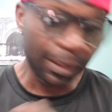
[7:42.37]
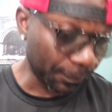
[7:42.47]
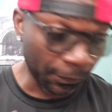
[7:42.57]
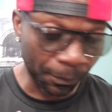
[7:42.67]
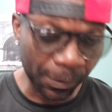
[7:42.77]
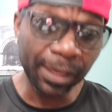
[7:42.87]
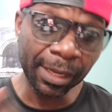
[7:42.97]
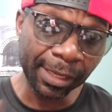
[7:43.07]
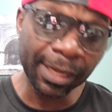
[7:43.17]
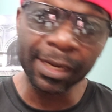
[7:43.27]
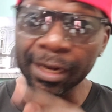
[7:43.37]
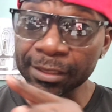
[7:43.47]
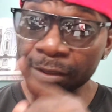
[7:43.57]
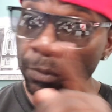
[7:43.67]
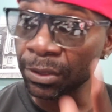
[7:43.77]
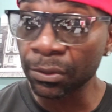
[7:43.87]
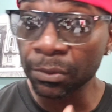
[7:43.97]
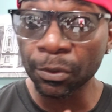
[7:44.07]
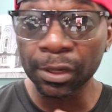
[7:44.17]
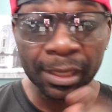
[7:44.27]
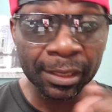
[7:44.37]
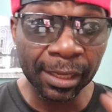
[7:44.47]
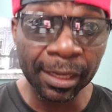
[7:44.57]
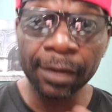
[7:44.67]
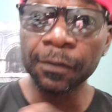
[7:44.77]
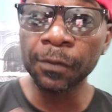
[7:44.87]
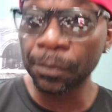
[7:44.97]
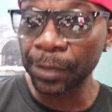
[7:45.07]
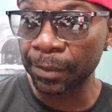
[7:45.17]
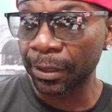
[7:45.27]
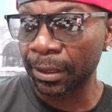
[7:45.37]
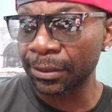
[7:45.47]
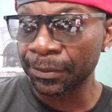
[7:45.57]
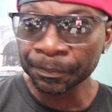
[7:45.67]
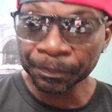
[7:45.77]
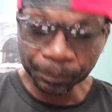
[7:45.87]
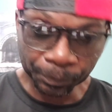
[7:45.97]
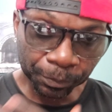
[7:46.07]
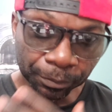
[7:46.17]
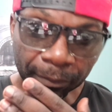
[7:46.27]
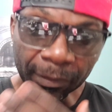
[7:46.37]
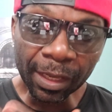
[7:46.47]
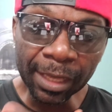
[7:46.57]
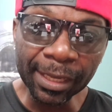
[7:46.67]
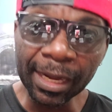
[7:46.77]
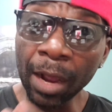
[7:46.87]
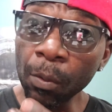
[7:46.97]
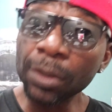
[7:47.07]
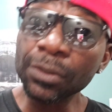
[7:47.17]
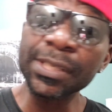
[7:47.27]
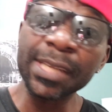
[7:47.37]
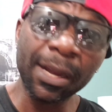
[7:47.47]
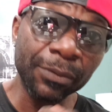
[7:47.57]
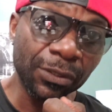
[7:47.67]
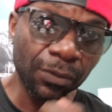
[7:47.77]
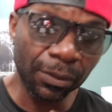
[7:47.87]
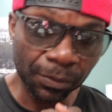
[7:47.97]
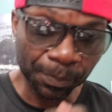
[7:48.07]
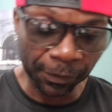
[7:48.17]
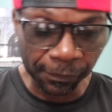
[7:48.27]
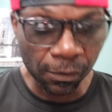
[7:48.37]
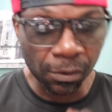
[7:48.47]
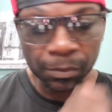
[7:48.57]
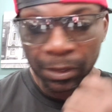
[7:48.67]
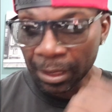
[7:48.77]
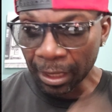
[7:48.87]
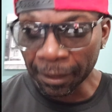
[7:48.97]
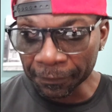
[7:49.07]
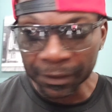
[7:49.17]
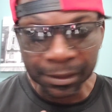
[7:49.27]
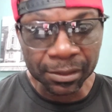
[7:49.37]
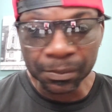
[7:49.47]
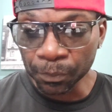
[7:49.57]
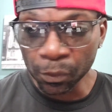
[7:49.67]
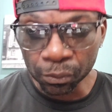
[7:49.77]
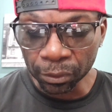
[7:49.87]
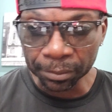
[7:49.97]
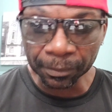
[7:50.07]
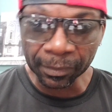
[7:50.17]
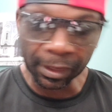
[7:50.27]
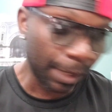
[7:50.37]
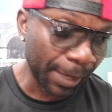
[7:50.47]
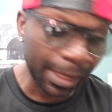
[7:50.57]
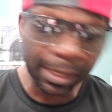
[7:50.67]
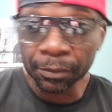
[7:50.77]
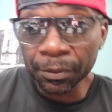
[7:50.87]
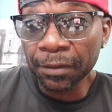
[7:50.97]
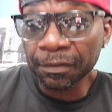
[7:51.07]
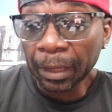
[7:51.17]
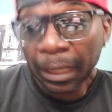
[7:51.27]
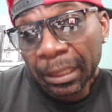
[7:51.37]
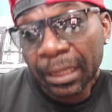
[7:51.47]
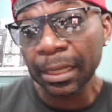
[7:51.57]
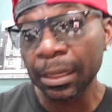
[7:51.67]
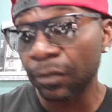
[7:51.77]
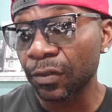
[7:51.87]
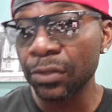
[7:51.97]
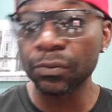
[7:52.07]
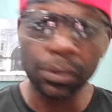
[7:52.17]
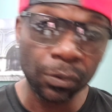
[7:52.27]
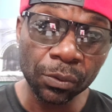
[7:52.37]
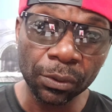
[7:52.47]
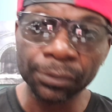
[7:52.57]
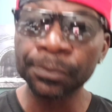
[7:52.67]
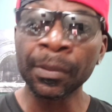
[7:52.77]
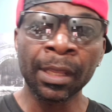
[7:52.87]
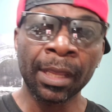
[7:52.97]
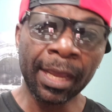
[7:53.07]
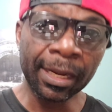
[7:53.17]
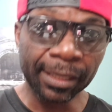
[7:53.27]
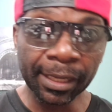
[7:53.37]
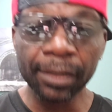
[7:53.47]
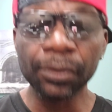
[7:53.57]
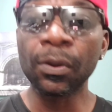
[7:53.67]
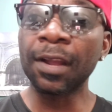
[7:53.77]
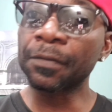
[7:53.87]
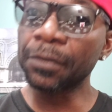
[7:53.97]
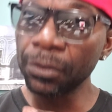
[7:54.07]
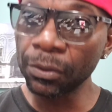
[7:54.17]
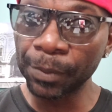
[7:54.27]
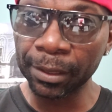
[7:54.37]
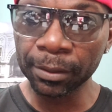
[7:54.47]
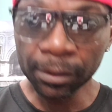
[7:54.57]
For me, again, it has a question mark at the end for me because, again, I want to see how it's going to perform after this bull run. I might get rid of mine at the end of this run, who knows. And again, you have Cubic.